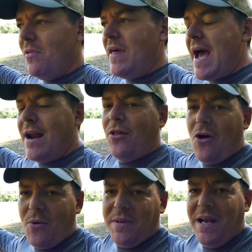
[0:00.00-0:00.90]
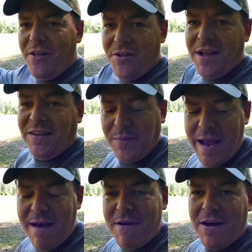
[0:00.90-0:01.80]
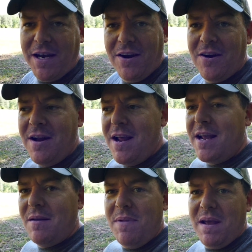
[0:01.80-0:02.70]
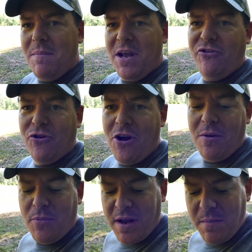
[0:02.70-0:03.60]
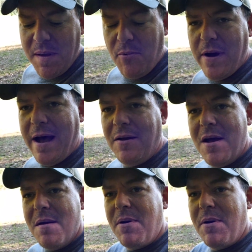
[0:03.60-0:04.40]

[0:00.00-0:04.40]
that along with the other things that we have out here can be a big draw in bringing people out.